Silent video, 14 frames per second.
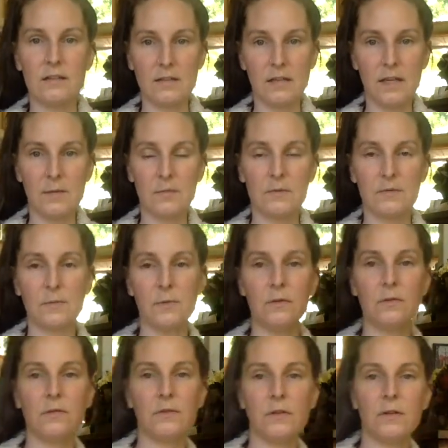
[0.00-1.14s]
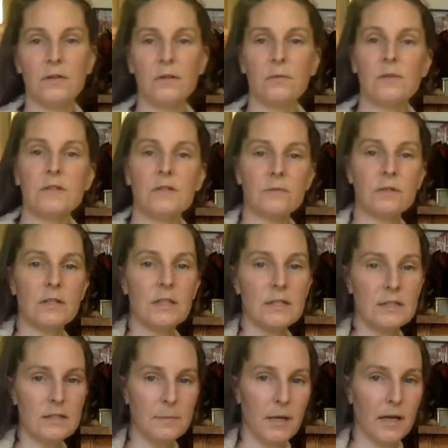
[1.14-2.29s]
The cables are beautiful. It was a really
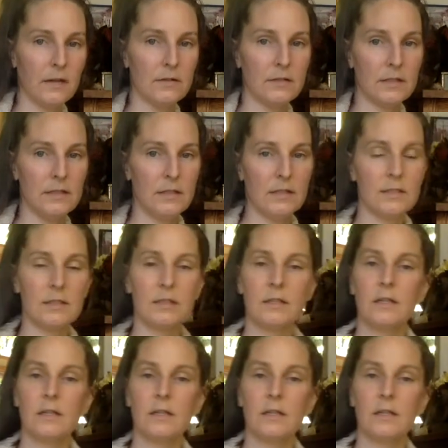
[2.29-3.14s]
easy pattern to knit.